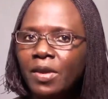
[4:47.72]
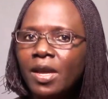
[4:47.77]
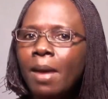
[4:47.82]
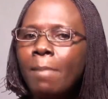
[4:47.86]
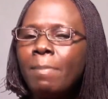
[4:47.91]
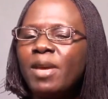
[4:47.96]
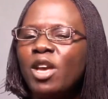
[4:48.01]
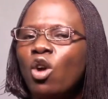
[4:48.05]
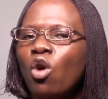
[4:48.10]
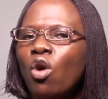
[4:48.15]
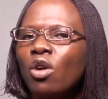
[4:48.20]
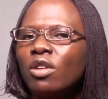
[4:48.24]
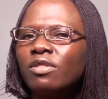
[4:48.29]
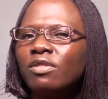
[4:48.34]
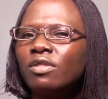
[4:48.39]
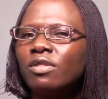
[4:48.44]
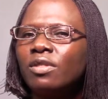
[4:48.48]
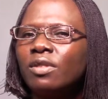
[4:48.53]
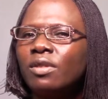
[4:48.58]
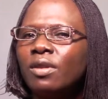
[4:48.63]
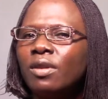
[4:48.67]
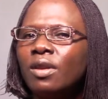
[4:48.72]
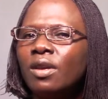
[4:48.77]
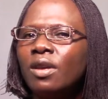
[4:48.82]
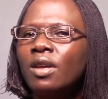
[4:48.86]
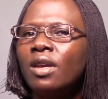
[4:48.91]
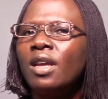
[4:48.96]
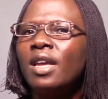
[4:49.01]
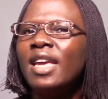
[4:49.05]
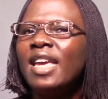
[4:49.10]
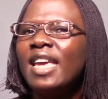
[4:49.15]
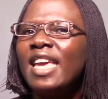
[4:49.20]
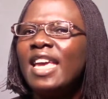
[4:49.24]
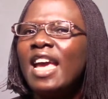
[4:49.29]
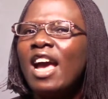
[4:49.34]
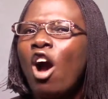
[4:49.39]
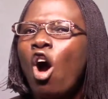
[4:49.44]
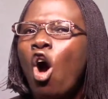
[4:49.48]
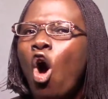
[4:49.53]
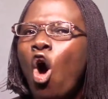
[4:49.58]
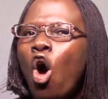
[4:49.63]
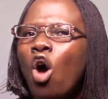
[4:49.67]
Because
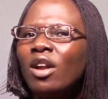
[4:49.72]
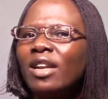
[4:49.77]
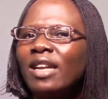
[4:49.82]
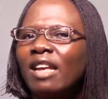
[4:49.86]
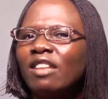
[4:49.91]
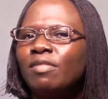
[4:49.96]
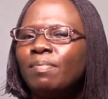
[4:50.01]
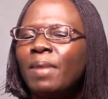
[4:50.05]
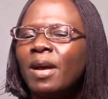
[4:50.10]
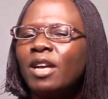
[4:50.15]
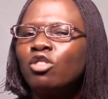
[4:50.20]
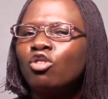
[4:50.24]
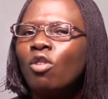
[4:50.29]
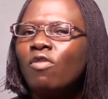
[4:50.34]
all aspects